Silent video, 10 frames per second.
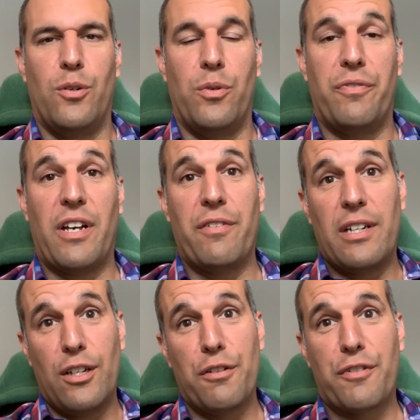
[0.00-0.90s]
We've covered a
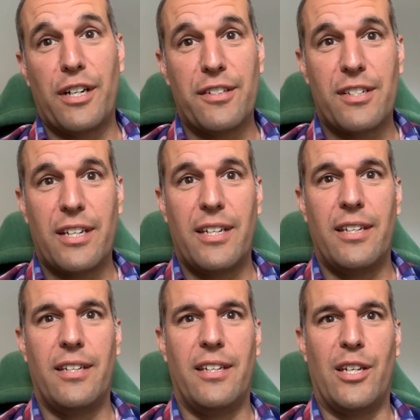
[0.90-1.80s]
lot of ground today,
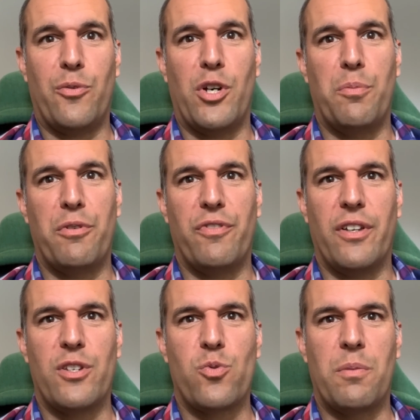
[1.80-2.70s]
and we hope you found
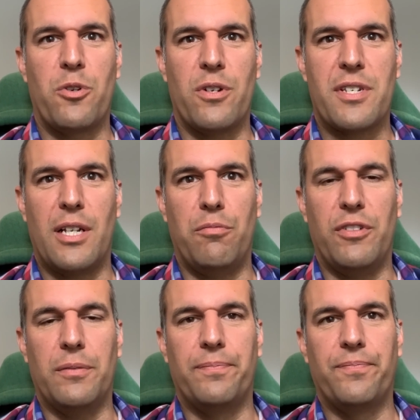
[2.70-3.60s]
this webcast
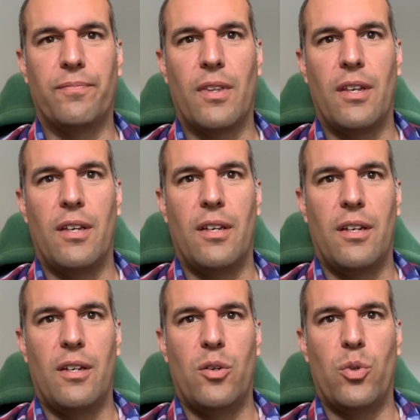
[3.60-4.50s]
helpful.
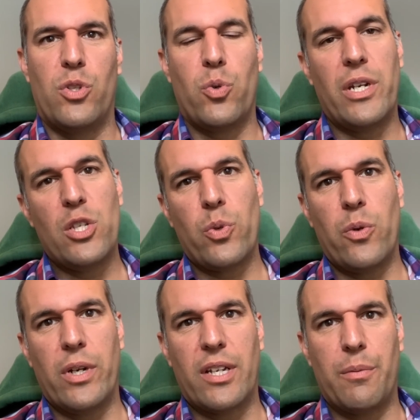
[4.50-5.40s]
With
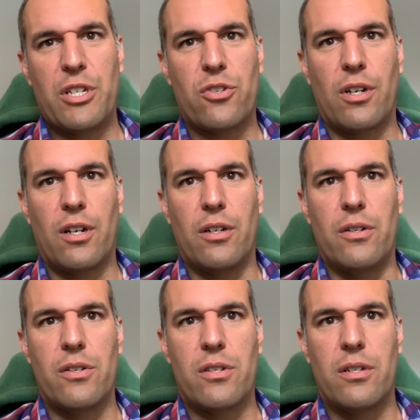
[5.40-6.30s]
2021 coming to a
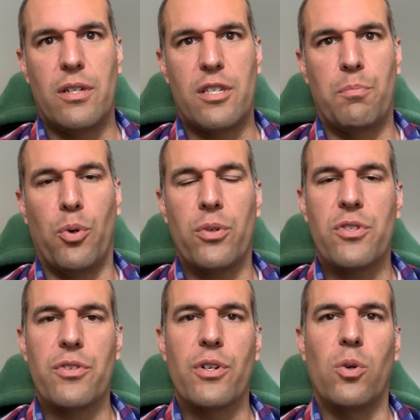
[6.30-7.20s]
close, it's important
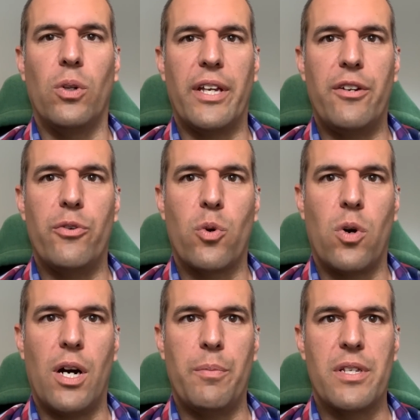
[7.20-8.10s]
to recall any
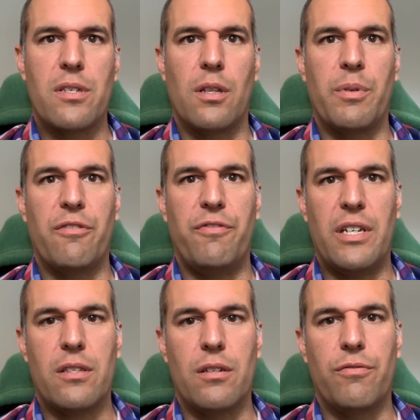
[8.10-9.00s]
requirements that will be
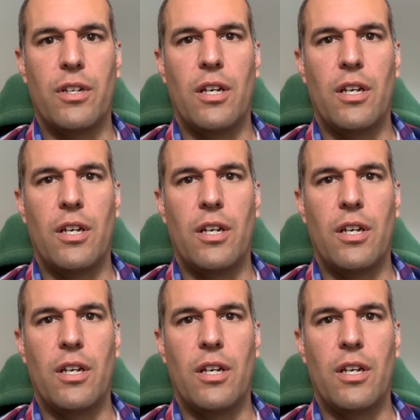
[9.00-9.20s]
effective